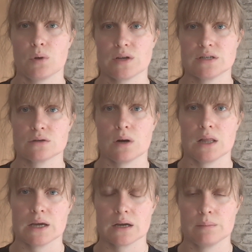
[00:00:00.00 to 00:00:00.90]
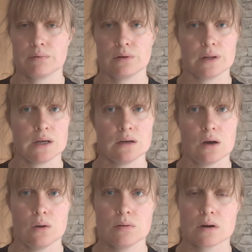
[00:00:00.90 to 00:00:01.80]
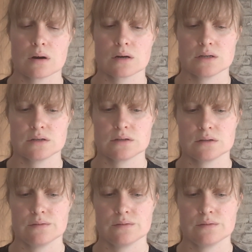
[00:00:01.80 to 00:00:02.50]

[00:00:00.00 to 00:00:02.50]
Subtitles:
But this is quite like a brutally open and honest